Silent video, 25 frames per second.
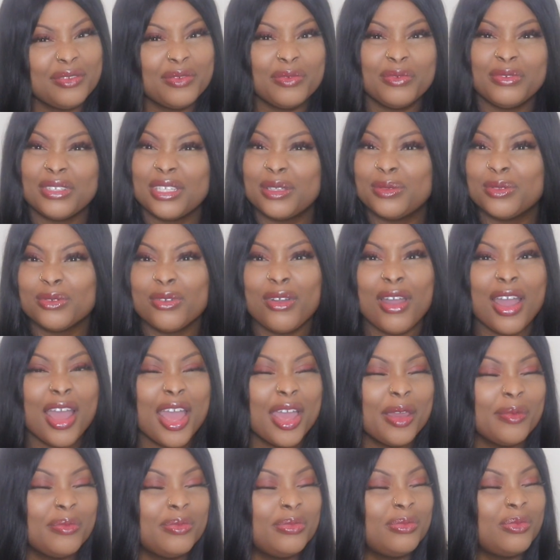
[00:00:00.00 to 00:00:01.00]

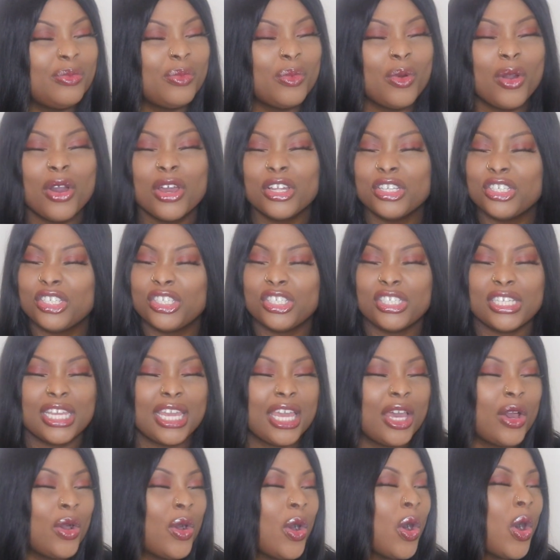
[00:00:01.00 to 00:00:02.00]
subscribe, watch,
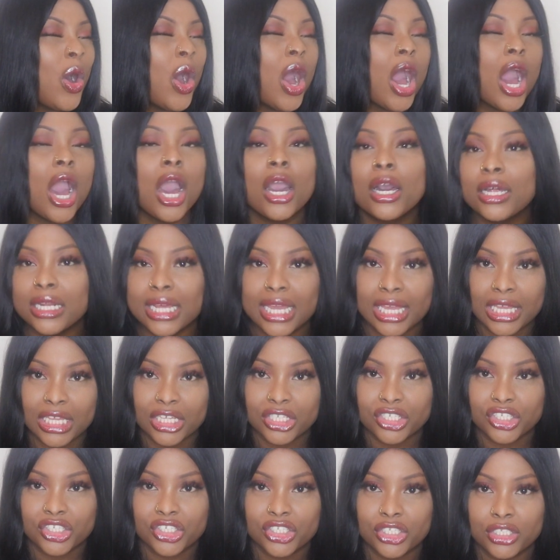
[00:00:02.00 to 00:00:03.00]
share, all that
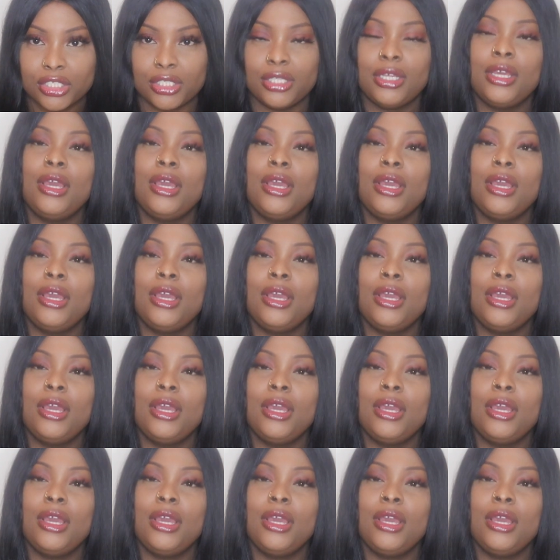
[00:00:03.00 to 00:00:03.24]
ish,